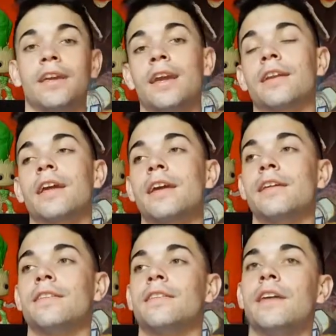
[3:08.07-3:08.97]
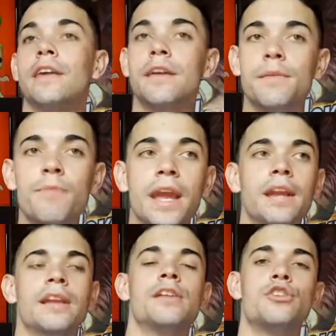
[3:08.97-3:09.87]
And it
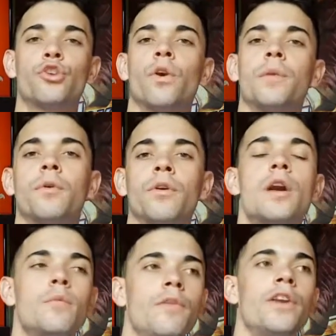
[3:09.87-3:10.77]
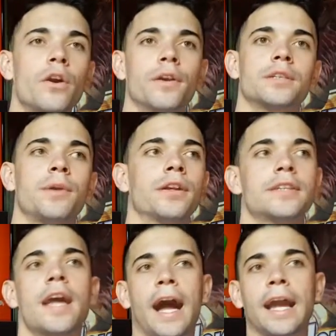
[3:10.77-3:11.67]
made it an enjoyable movie going experience.